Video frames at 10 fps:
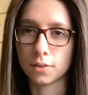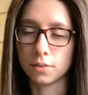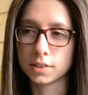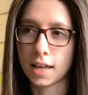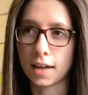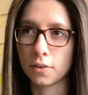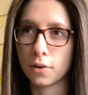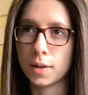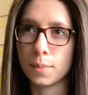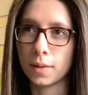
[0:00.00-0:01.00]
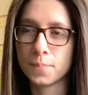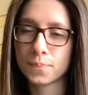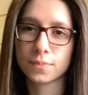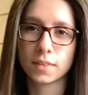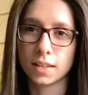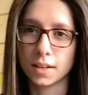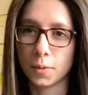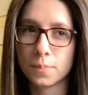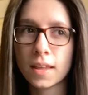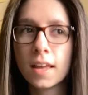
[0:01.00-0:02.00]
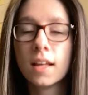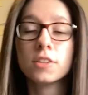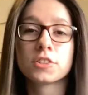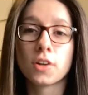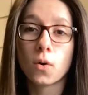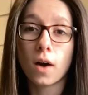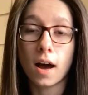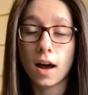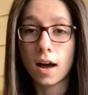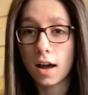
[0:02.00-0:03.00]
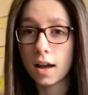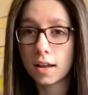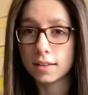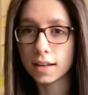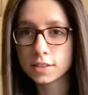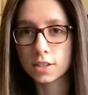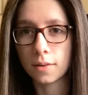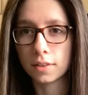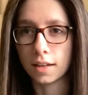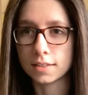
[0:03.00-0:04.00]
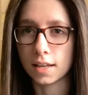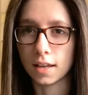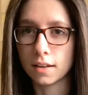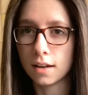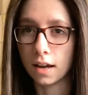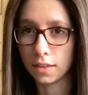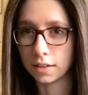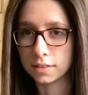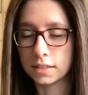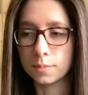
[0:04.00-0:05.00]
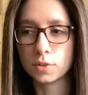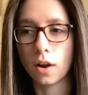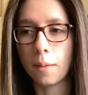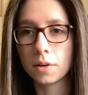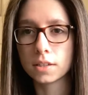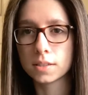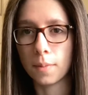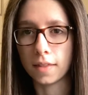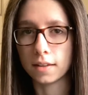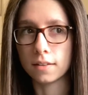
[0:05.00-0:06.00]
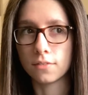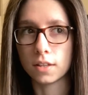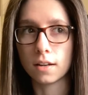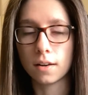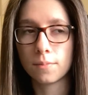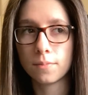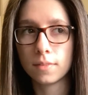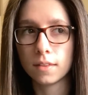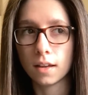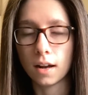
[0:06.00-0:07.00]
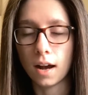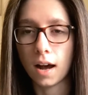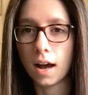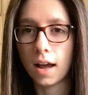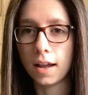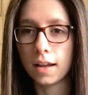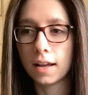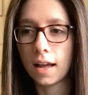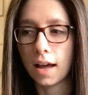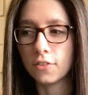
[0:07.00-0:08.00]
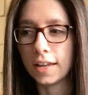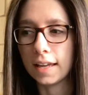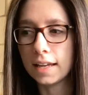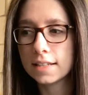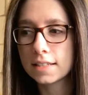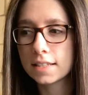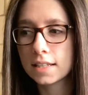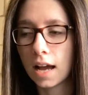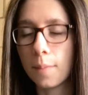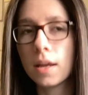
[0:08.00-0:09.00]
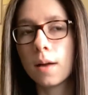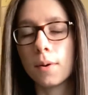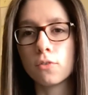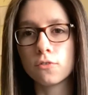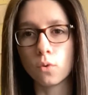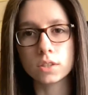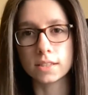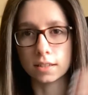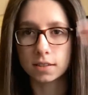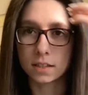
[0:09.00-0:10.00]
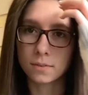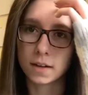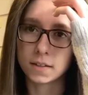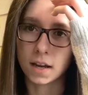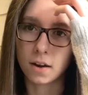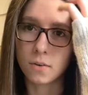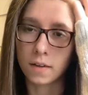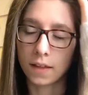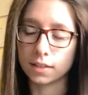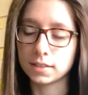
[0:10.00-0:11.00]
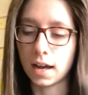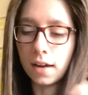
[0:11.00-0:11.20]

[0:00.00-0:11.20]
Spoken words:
goals category, but you know, so next year I would like to hit 1,000 subscribers by the end of the year. I'm at about 460 right now, and that's